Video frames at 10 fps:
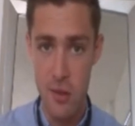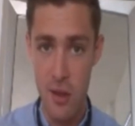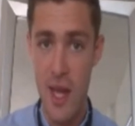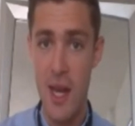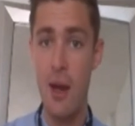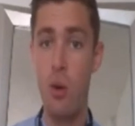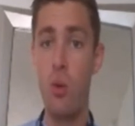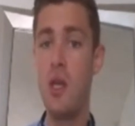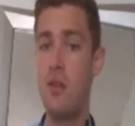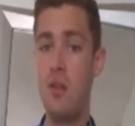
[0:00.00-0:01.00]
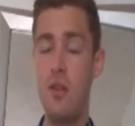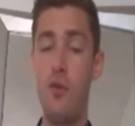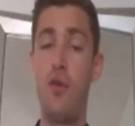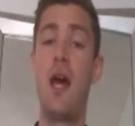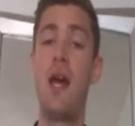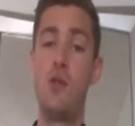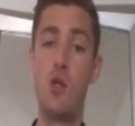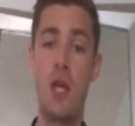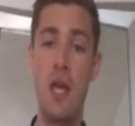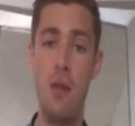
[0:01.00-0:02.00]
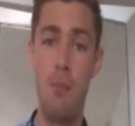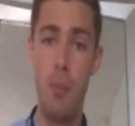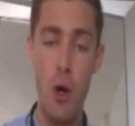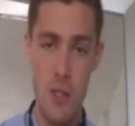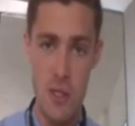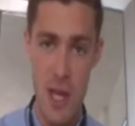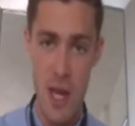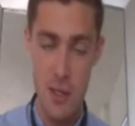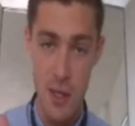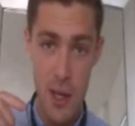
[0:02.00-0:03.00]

Okay, now all you need to do for that is just keep the box ticked